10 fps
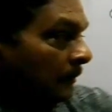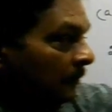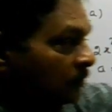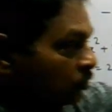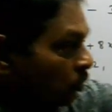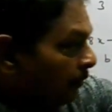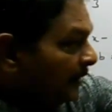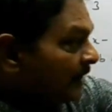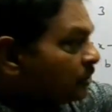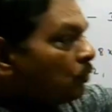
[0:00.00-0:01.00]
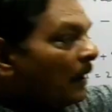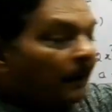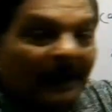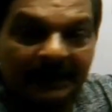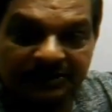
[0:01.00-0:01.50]
So b square
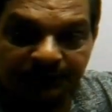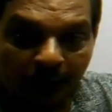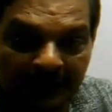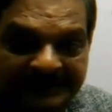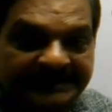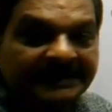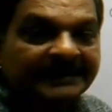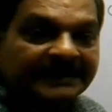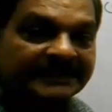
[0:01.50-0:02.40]
minus 4ac, that is